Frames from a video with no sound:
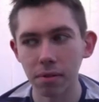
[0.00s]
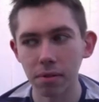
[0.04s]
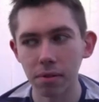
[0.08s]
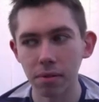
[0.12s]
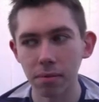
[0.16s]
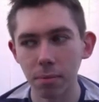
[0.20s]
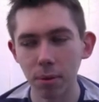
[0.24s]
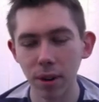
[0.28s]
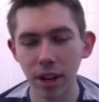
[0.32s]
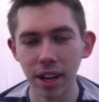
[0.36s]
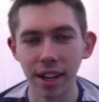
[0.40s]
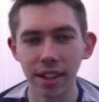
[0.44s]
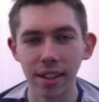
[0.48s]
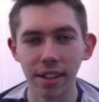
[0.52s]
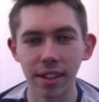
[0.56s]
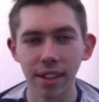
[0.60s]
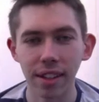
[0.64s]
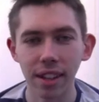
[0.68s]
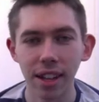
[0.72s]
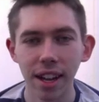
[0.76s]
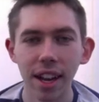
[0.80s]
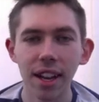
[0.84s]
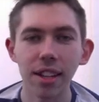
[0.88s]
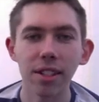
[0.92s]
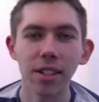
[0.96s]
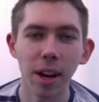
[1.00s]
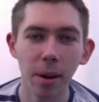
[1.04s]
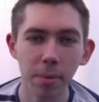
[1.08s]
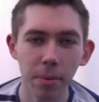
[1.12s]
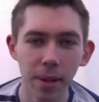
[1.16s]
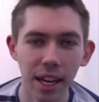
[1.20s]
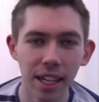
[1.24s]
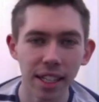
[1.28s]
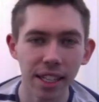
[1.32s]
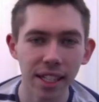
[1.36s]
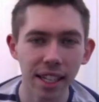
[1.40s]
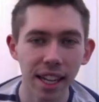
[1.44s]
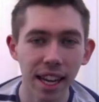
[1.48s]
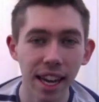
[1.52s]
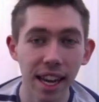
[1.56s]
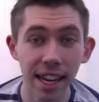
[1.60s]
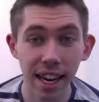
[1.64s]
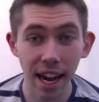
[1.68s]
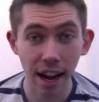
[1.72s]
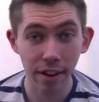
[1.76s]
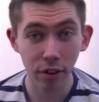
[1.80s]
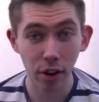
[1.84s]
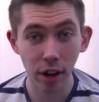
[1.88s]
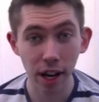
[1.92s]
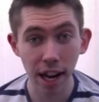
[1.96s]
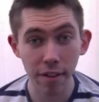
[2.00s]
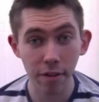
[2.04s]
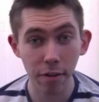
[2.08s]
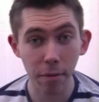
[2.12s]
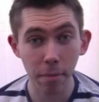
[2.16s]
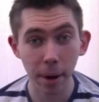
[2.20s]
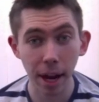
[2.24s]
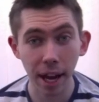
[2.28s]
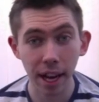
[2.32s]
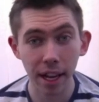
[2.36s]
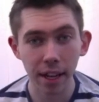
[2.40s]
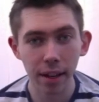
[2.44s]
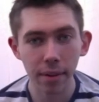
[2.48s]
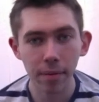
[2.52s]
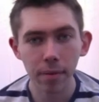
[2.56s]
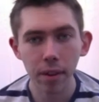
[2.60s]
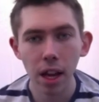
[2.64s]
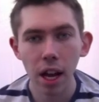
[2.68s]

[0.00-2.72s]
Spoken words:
brilliant. So I updated it, and now I've got 11 back.